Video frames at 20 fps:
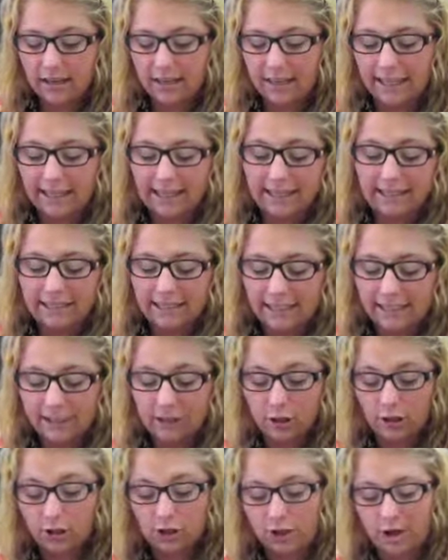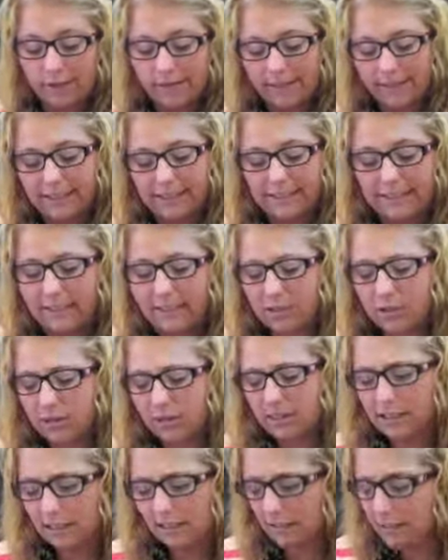it contains strawberry seeds so
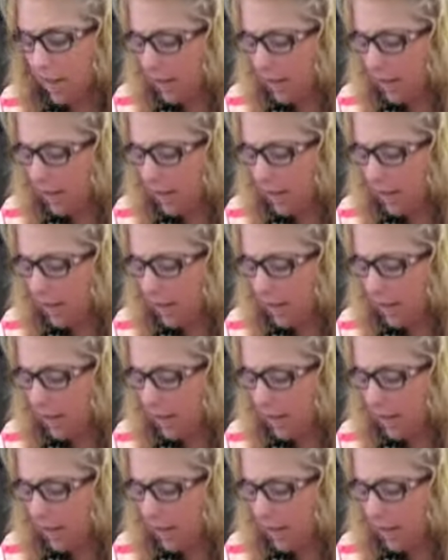it does